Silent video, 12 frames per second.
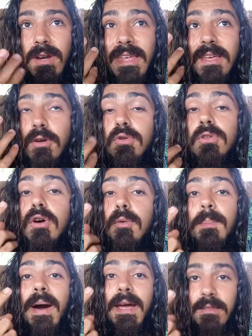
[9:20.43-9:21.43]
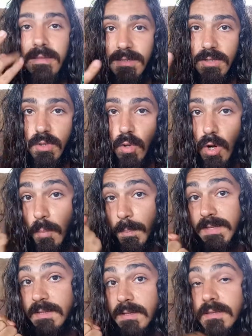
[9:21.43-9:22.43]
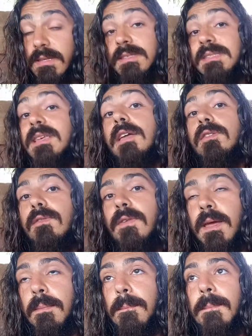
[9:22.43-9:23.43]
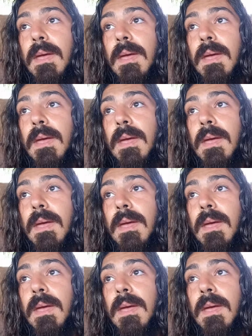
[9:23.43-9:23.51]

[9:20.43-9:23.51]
He could combine these two opposites inside of him